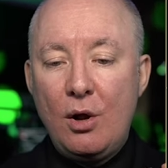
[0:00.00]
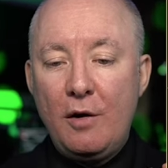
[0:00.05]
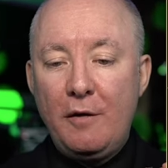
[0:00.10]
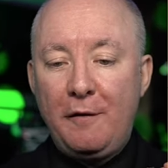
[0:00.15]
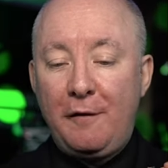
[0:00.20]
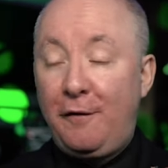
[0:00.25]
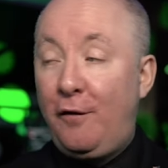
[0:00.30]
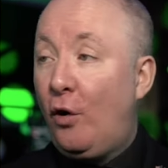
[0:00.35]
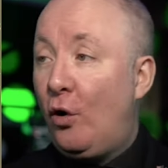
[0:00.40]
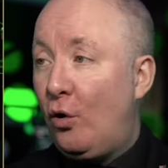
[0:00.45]

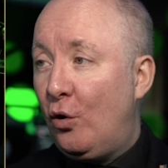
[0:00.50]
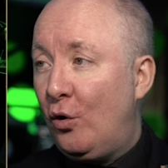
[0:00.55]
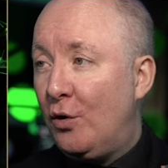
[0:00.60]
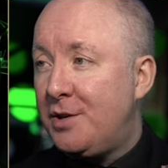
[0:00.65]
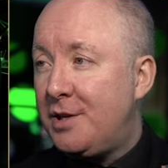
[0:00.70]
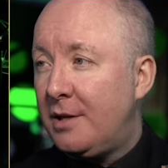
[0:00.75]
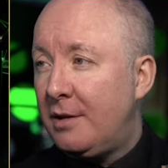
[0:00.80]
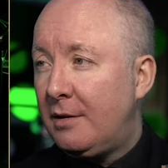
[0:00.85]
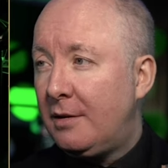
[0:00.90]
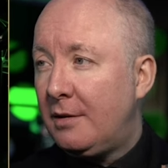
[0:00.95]

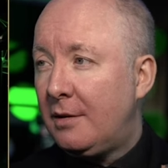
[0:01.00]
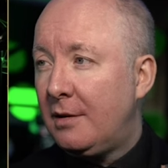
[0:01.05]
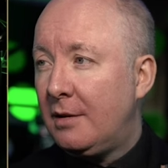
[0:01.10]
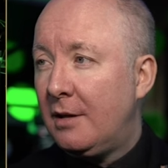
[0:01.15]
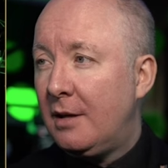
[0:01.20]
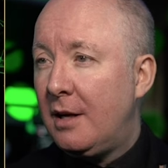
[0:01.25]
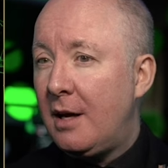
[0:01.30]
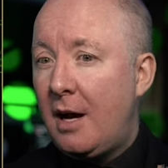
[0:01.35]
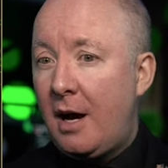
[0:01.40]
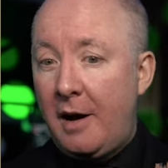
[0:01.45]
Ford
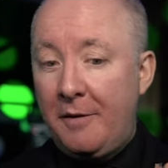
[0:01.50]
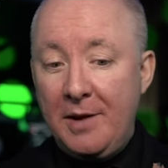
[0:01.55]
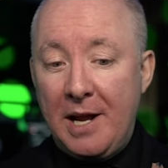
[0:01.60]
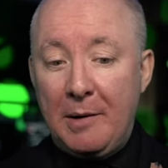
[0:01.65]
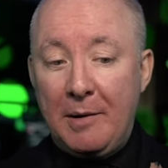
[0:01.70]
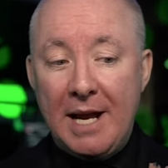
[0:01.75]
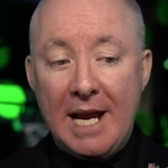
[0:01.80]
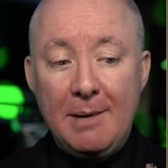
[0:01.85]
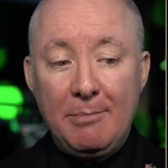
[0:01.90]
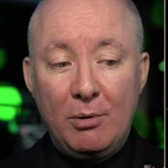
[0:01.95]
are
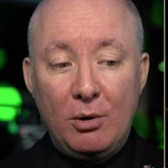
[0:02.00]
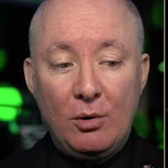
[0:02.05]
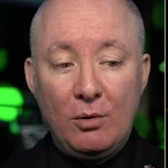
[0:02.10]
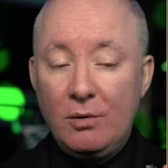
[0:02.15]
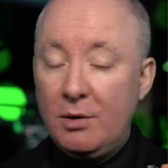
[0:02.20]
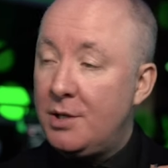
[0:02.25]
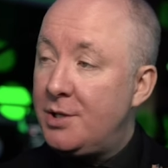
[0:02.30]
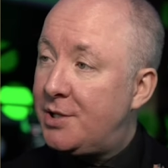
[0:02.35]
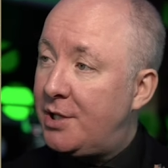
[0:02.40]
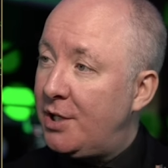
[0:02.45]
now
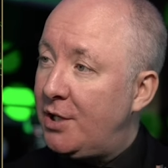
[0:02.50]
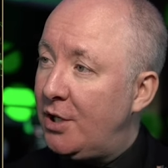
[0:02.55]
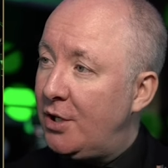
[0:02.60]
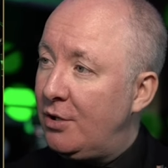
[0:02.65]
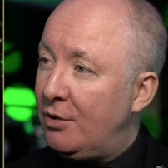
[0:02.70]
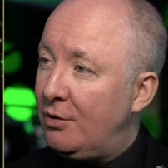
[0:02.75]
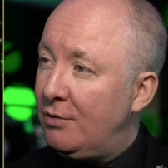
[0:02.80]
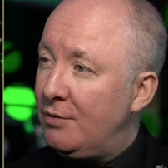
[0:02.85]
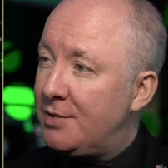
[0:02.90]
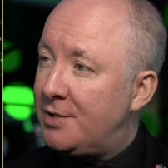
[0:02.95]
able to
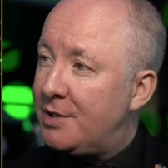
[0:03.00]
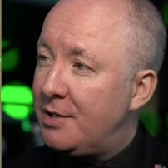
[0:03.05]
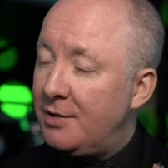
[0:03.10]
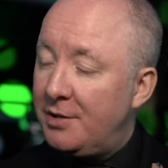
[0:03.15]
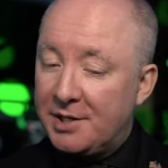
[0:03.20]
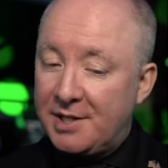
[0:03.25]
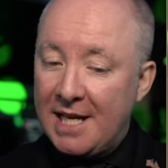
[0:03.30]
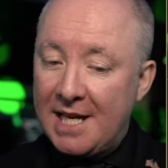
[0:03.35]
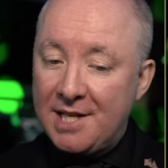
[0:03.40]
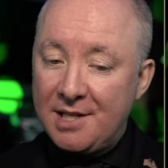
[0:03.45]
use
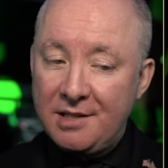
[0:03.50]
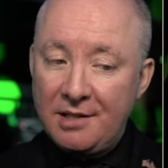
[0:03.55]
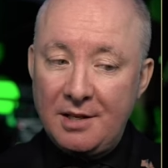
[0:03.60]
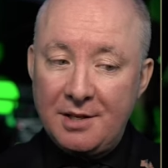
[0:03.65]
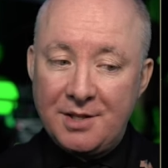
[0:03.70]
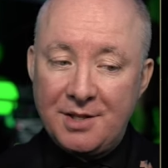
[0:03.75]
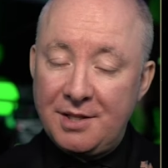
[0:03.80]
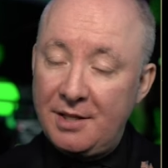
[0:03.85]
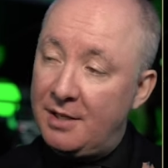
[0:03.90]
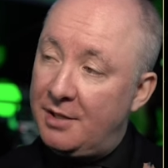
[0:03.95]
the
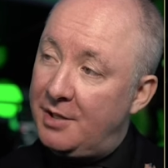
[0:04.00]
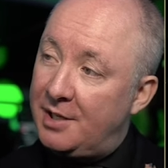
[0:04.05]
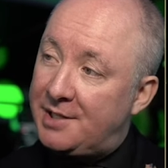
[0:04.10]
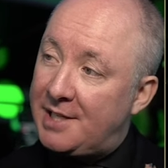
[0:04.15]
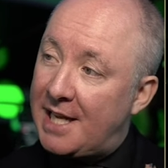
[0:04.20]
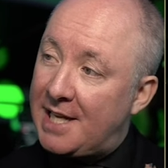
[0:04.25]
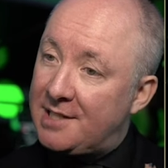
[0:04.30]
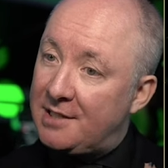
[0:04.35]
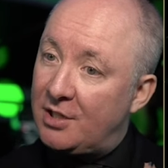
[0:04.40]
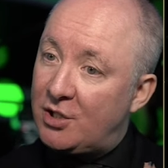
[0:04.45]

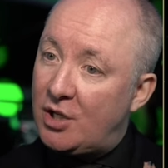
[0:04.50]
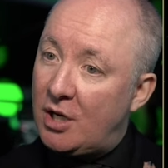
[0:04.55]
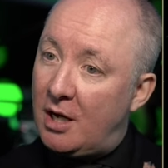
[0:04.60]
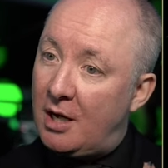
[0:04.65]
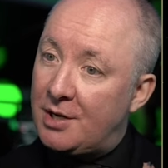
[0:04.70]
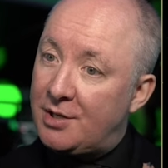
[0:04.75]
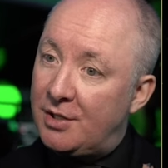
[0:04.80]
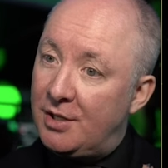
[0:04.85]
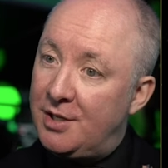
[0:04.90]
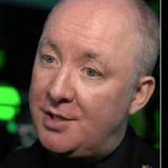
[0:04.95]
Tesla
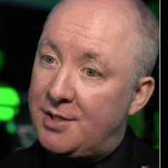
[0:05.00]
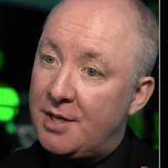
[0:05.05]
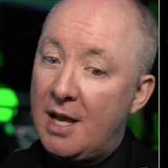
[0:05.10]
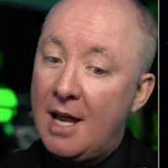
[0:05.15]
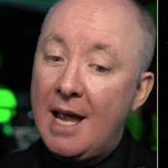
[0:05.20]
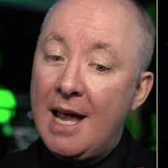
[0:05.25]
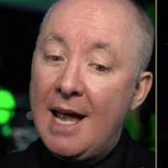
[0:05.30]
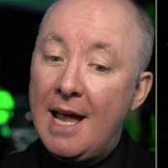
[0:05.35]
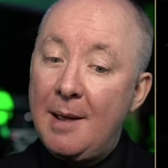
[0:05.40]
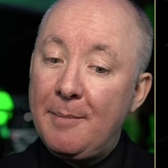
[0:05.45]
chargers,
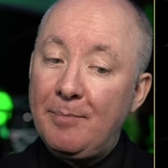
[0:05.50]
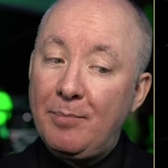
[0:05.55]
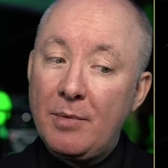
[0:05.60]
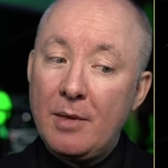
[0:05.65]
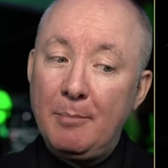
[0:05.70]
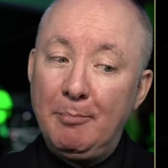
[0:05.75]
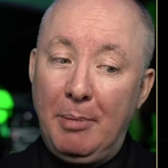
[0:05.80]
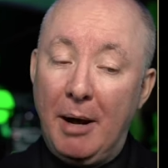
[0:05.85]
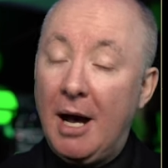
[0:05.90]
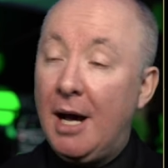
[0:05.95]

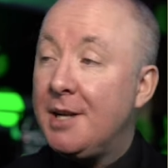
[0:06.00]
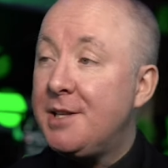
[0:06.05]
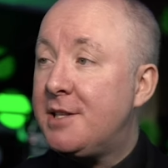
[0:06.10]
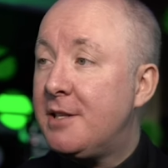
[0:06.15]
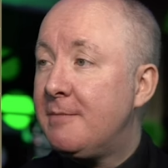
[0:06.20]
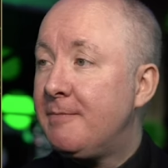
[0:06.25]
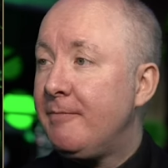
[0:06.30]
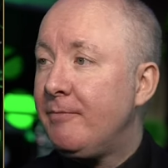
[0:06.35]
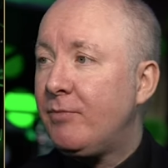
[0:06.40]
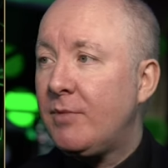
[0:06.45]

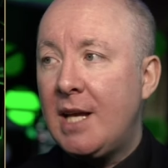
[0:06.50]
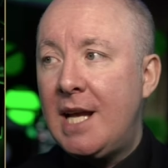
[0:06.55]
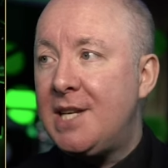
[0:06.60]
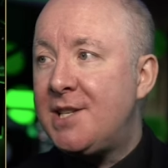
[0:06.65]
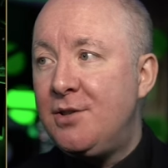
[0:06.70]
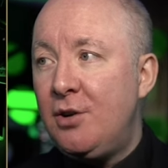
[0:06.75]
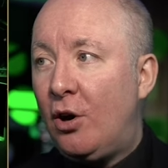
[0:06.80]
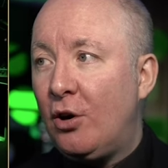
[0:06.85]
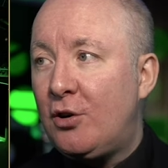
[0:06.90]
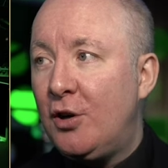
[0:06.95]
but
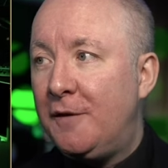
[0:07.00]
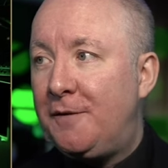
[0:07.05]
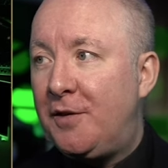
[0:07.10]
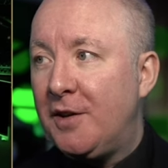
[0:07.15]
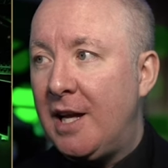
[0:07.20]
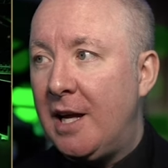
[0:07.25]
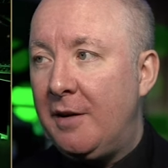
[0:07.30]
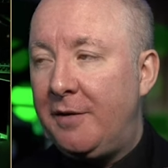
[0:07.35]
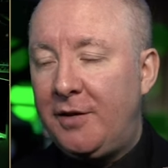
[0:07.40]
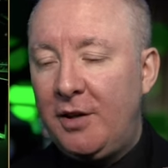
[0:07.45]
it's not good
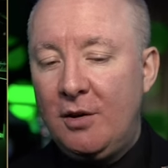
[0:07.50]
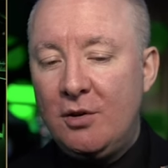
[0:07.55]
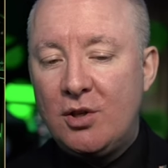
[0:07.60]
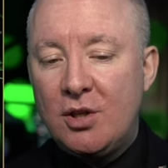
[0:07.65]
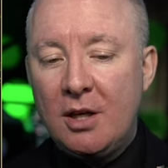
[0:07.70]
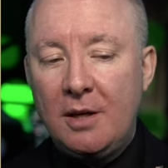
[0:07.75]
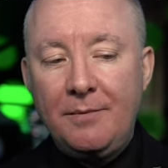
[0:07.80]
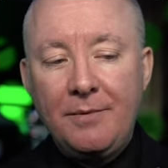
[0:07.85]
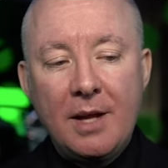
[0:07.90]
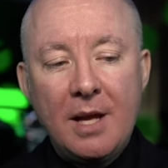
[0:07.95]
for their
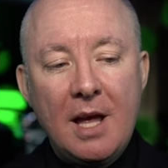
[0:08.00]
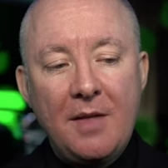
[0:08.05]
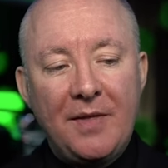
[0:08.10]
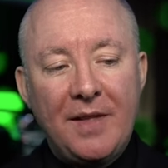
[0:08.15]
future.